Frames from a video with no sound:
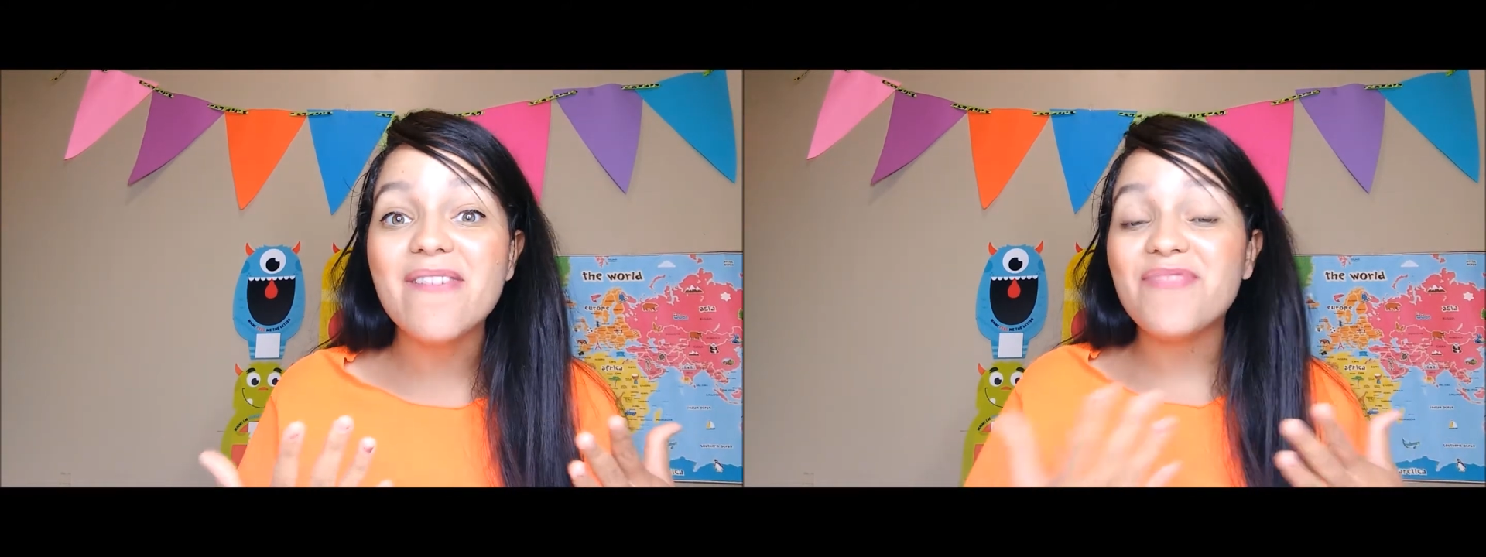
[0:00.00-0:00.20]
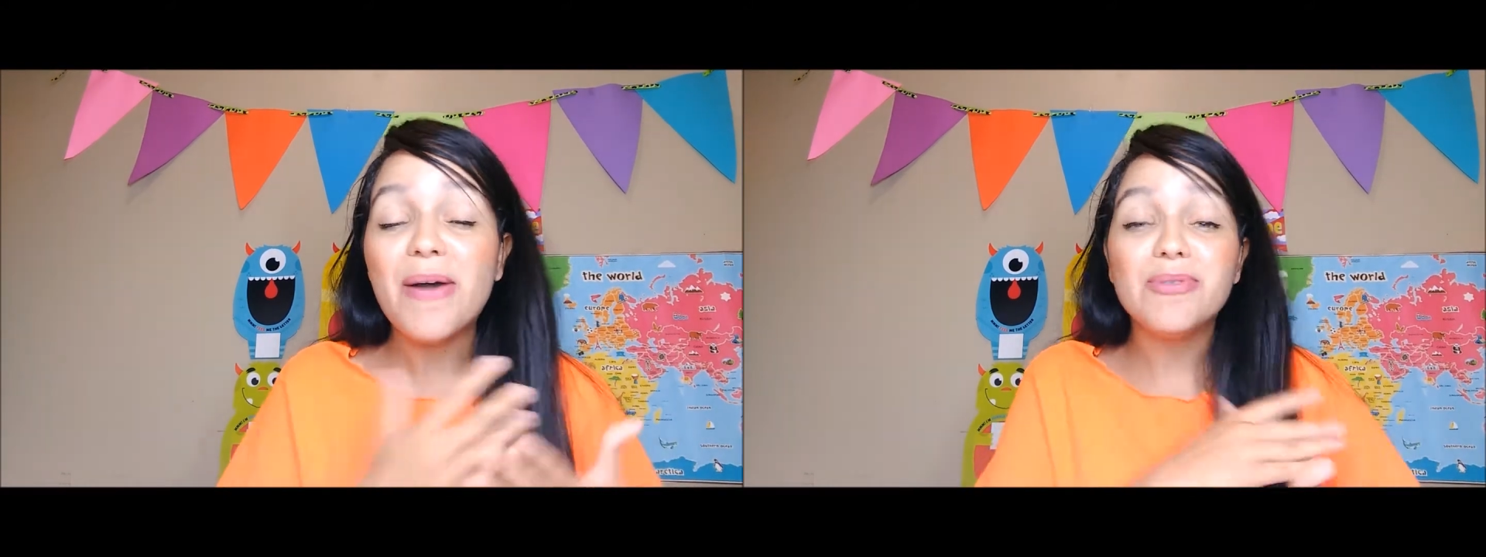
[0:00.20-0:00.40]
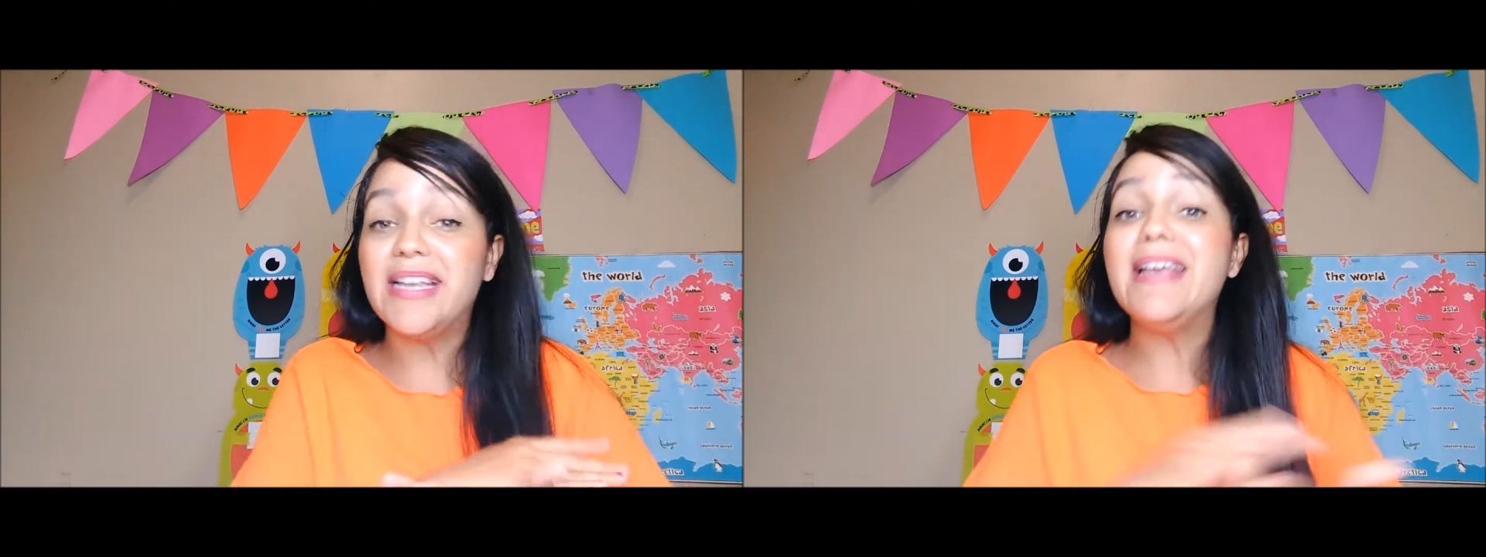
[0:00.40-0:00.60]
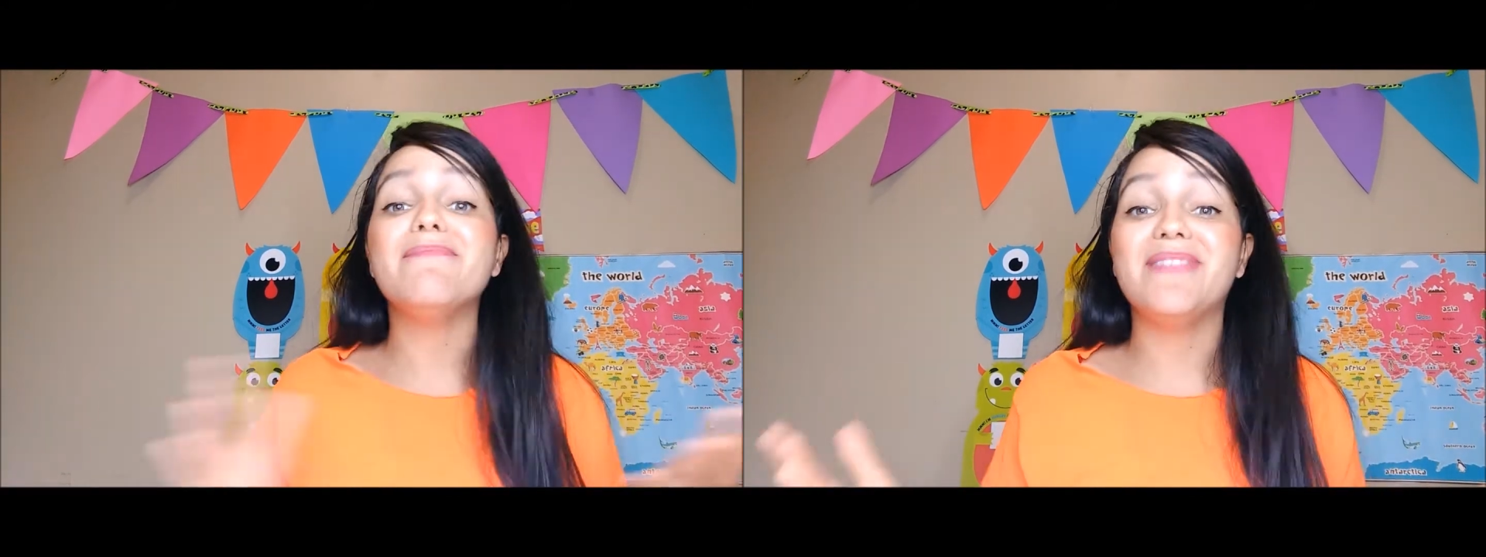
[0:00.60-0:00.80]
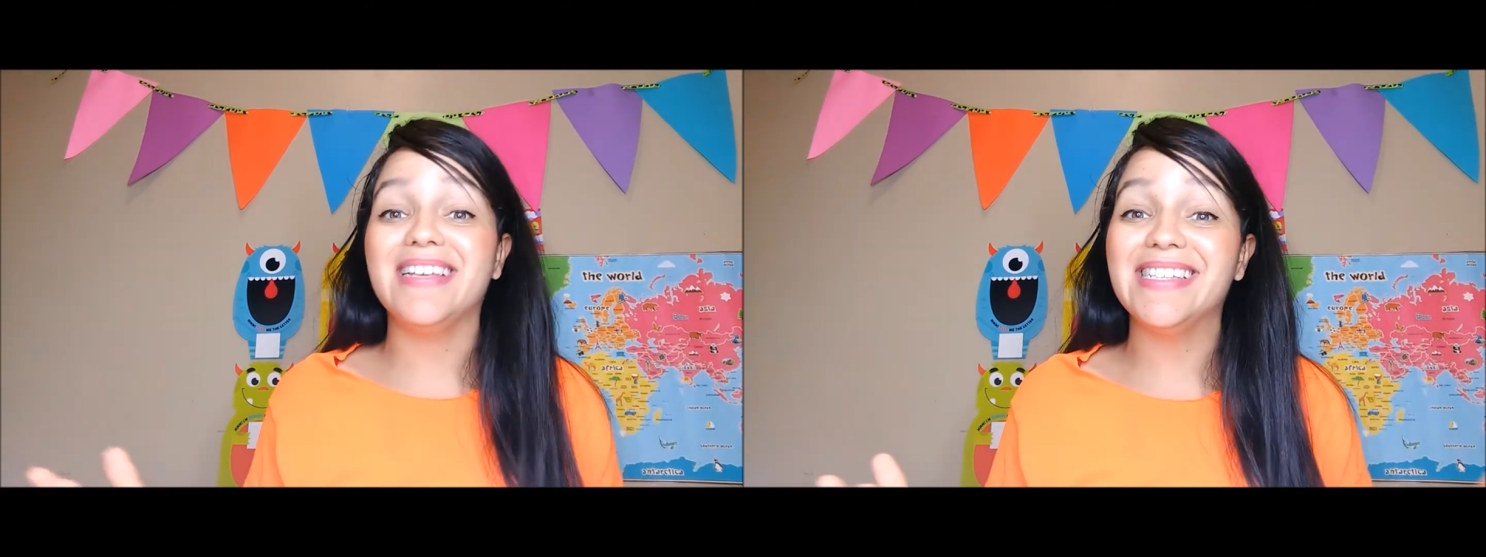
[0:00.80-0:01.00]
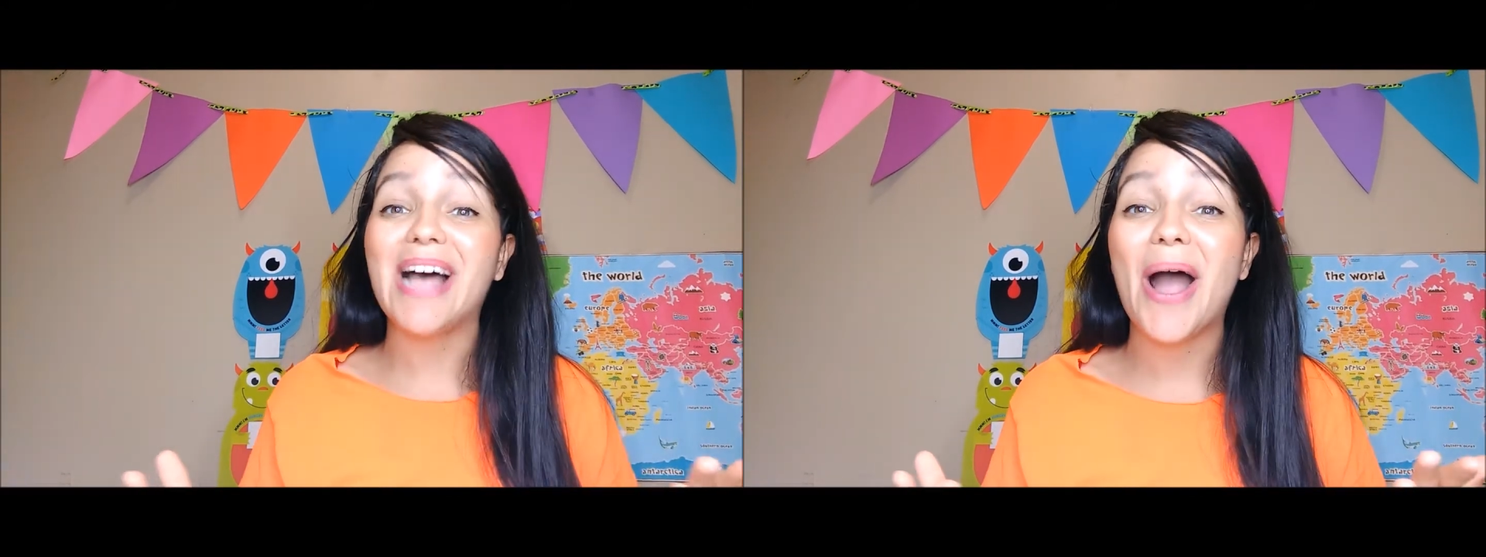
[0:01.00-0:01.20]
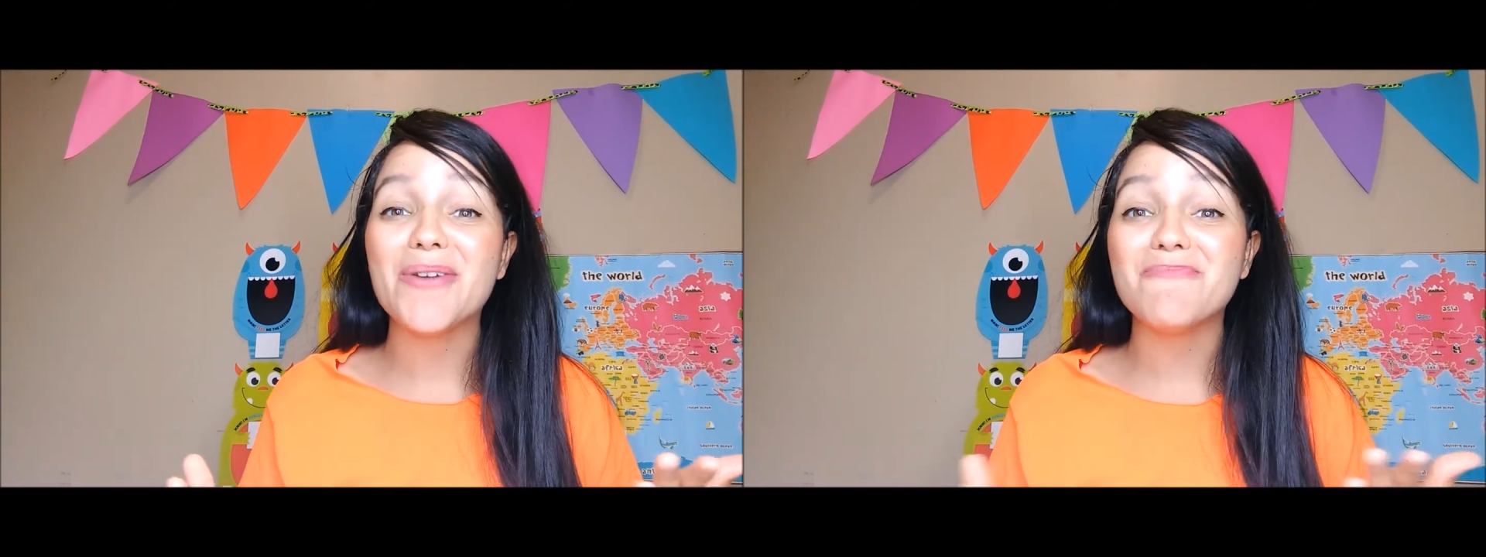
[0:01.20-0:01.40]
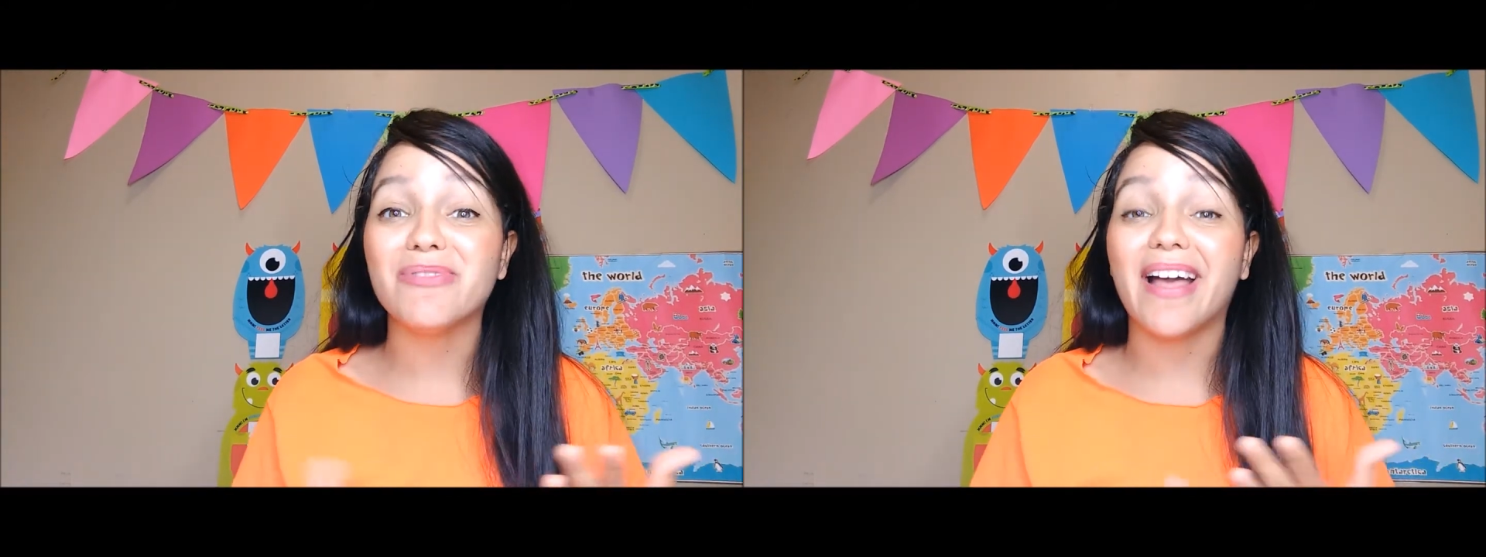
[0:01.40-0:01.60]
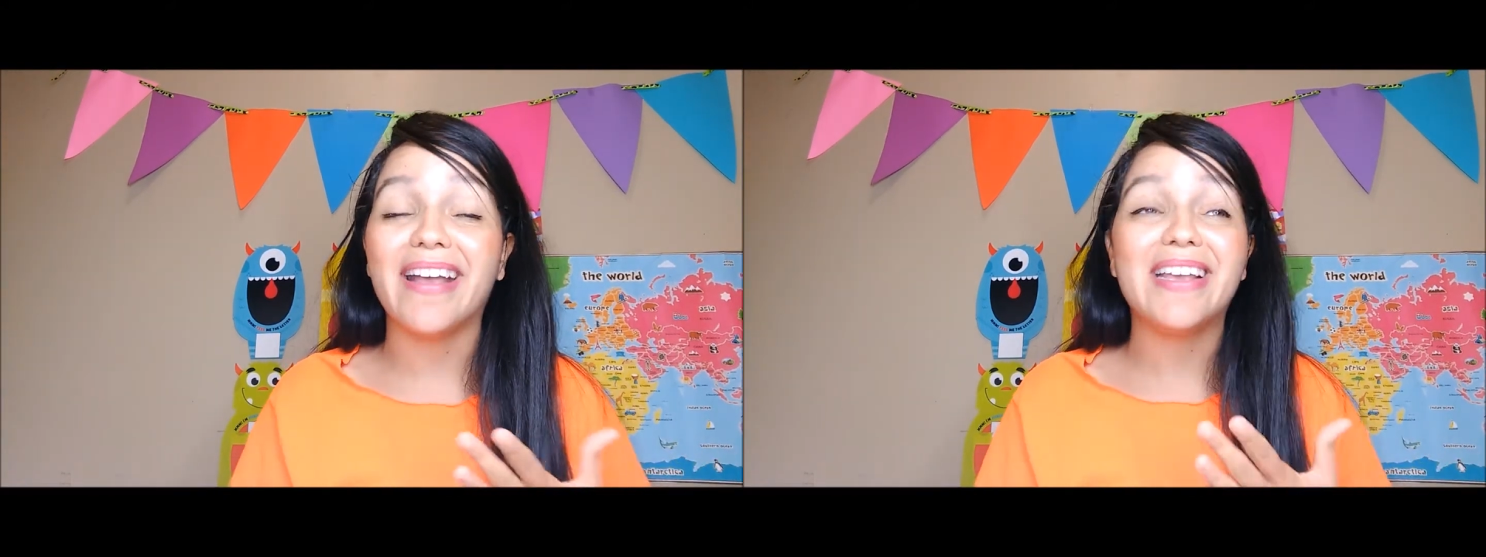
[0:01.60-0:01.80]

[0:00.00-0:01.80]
That was him the entire play.